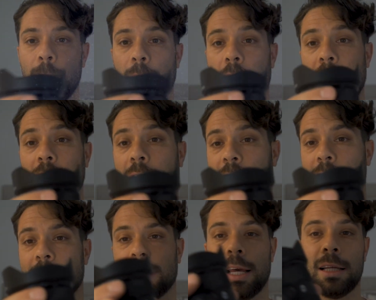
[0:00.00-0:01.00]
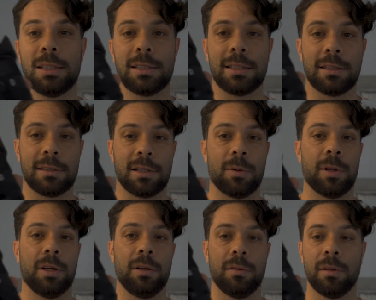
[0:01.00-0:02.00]
But I love this lens, the
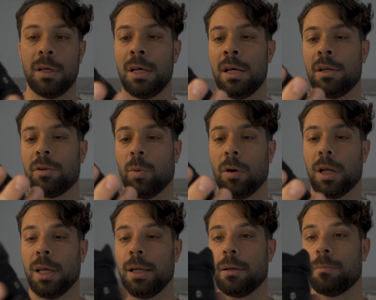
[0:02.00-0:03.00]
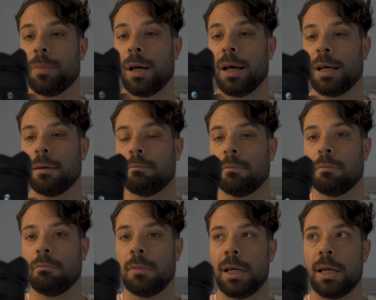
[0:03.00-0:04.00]
Sony 20, but
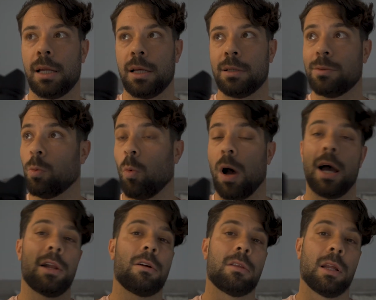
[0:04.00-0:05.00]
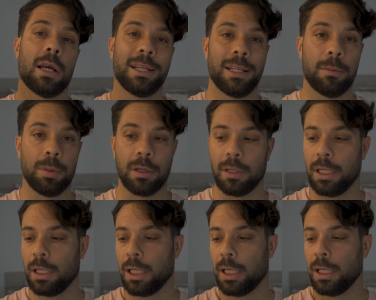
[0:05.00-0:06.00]
it is wider than I
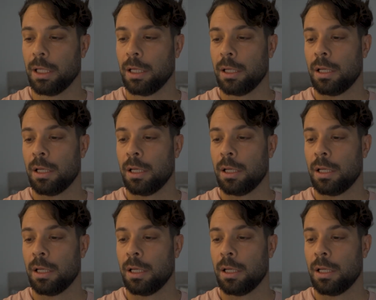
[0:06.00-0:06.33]
typically need.